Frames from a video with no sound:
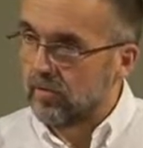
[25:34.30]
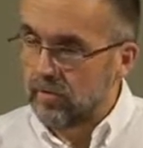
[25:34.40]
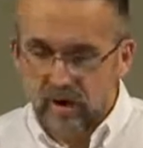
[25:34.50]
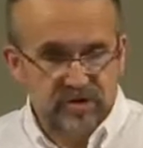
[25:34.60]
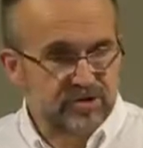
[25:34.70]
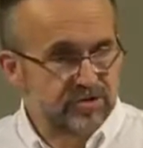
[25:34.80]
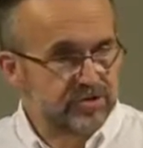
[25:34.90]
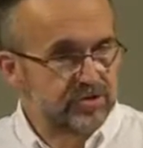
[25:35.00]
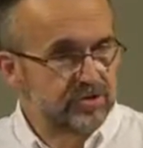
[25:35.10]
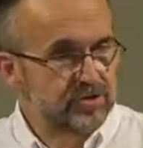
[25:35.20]

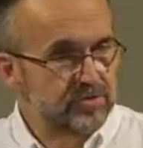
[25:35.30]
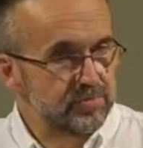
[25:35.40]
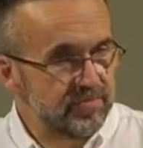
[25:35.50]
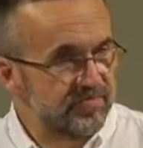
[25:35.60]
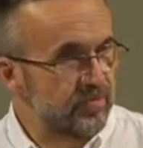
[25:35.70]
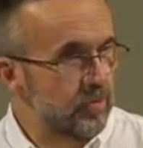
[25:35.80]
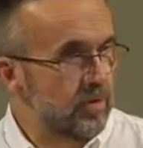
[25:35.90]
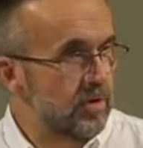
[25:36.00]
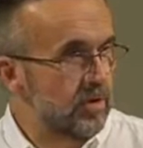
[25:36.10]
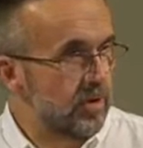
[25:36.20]
righteousness
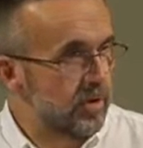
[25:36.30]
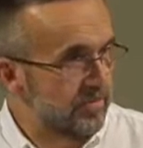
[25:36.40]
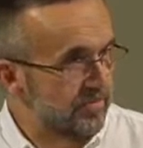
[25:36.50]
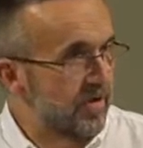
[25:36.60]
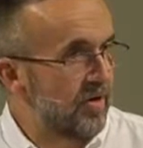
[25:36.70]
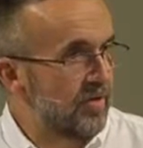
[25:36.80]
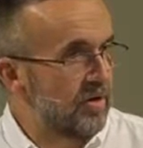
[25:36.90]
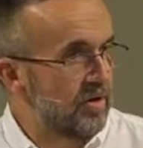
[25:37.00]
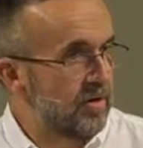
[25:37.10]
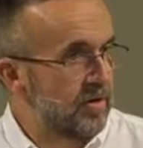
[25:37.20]
before our
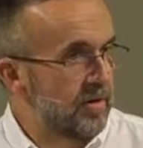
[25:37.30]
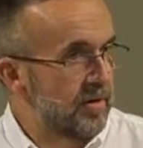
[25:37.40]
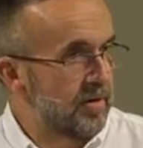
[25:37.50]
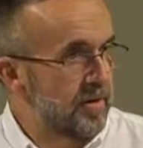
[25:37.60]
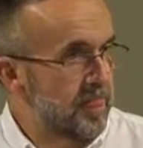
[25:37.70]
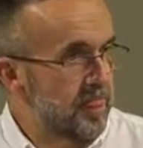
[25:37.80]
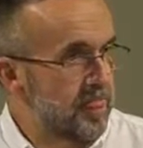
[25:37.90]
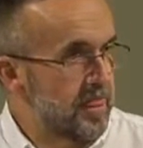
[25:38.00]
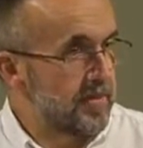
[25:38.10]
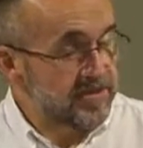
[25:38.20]
Father.
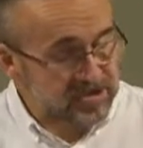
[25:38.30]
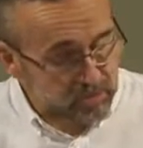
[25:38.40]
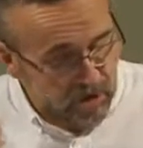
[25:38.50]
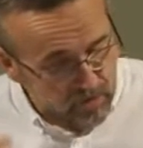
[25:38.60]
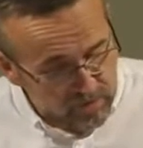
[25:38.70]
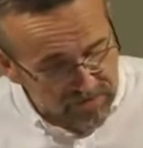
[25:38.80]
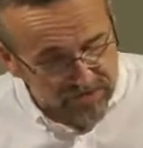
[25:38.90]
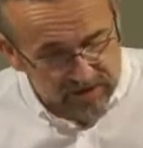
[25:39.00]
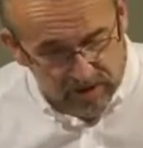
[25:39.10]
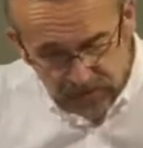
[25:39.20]
And this is why when we
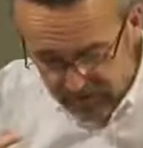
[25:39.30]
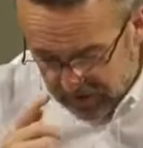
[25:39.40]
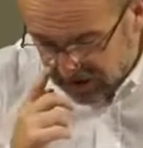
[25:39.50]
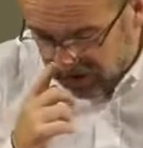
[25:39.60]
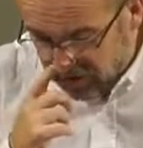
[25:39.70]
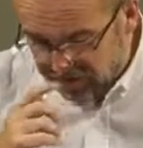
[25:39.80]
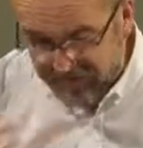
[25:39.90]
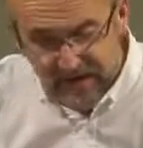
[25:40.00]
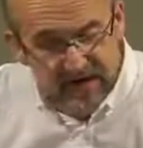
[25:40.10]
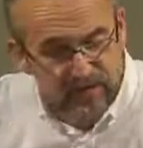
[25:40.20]
think about the issue of
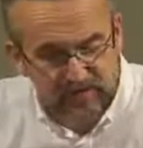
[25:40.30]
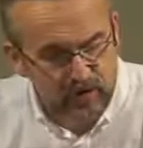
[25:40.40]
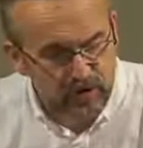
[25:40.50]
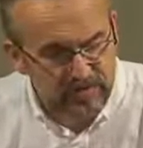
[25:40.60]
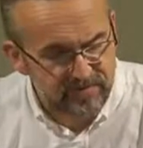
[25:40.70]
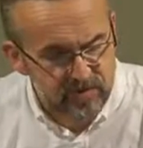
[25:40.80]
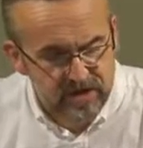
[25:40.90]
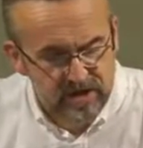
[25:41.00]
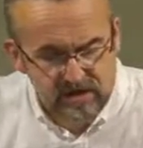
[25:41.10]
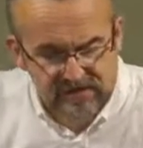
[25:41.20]
faith, we've got to be
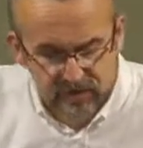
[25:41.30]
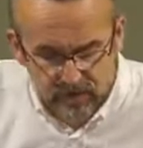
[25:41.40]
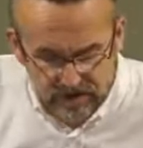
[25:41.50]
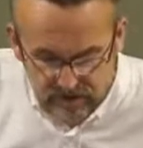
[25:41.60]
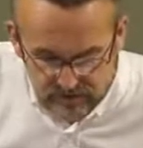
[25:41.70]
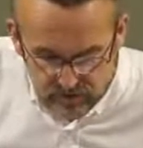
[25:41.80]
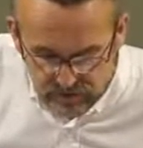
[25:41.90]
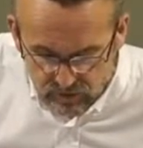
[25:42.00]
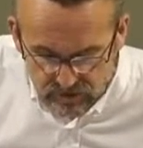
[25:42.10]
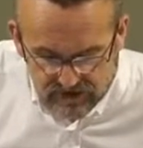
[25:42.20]
very careful here that
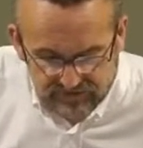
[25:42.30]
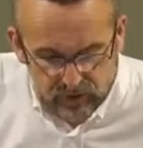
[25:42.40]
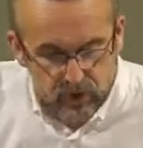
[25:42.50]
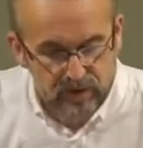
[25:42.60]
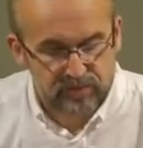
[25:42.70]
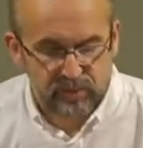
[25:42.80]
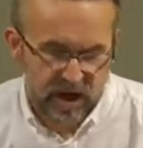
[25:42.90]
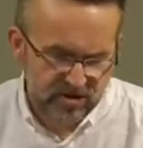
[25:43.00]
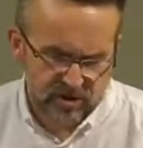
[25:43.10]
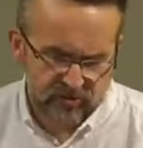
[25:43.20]
we don't give the wrong
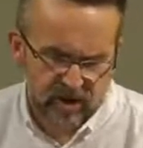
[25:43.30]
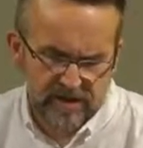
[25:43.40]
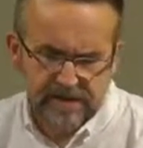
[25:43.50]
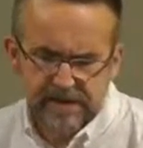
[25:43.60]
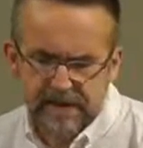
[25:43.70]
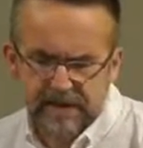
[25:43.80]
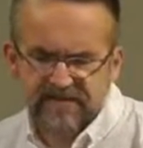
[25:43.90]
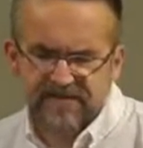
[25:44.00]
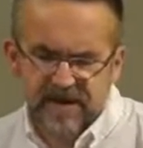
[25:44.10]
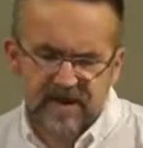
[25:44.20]
impression, right?
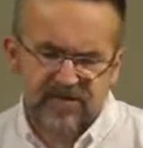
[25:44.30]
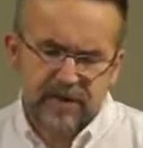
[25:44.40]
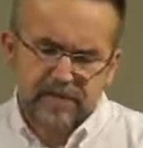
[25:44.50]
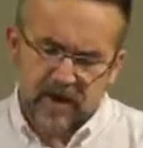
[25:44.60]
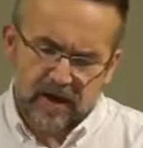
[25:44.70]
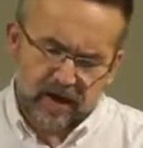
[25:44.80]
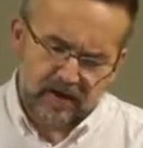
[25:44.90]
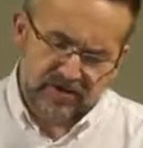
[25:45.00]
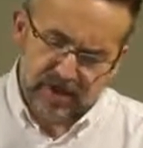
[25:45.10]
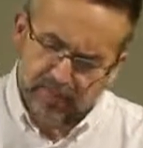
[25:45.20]
Faith,
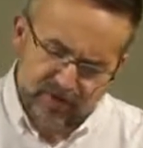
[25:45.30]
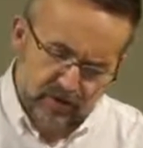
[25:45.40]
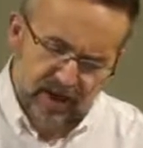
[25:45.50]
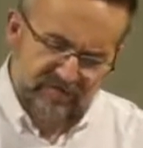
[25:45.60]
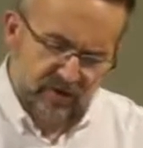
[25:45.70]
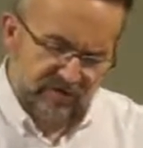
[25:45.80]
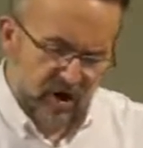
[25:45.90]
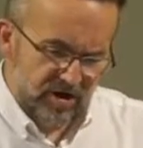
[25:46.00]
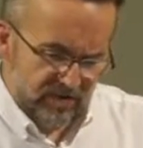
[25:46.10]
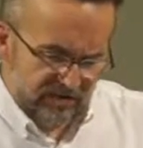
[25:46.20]
in chapter 11 of
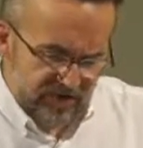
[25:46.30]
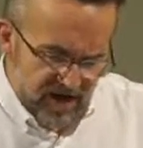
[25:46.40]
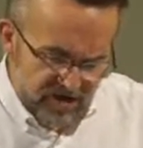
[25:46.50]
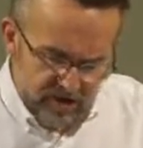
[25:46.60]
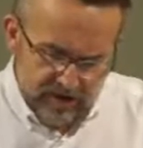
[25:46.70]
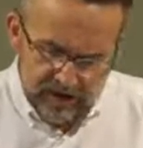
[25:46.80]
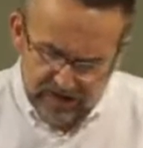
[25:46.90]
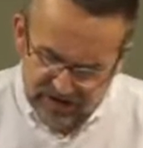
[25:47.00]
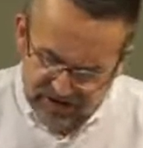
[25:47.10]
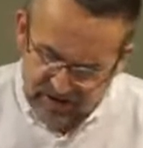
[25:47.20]
our confession,
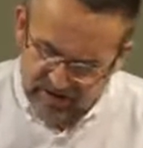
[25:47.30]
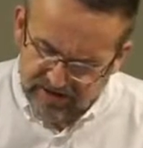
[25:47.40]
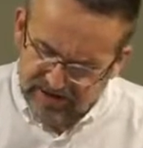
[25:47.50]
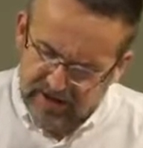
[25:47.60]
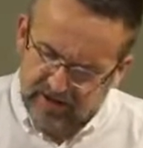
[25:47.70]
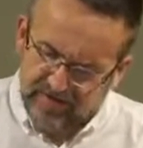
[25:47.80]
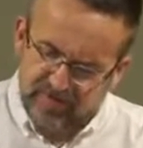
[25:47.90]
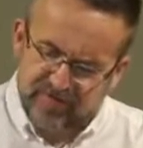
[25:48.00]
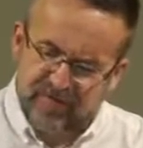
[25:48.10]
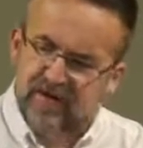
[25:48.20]
stated
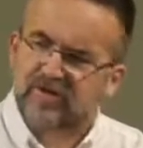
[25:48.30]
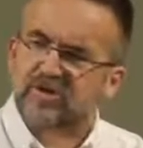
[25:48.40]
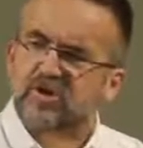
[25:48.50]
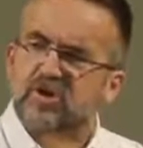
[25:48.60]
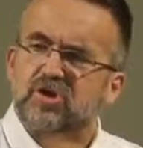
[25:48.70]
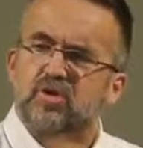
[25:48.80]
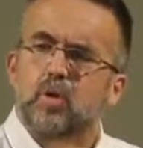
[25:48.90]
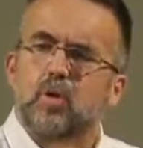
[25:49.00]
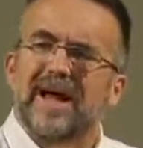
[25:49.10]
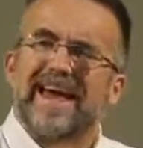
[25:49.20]
that faith is the
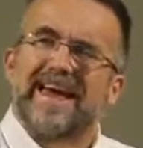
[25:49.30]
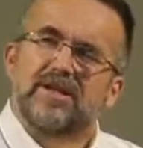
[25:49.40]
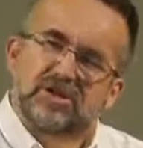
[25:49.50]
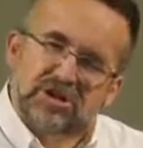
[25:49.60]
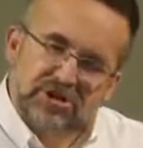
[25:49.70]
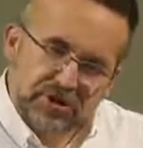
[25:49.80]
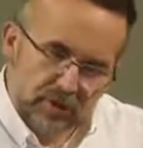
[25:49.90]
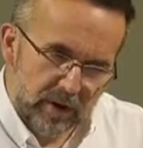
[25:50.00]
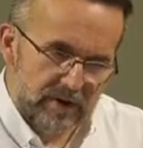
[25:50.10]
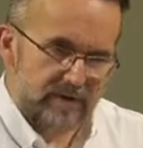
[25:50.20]
sole
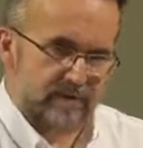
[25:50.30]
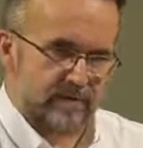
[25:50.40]
instrument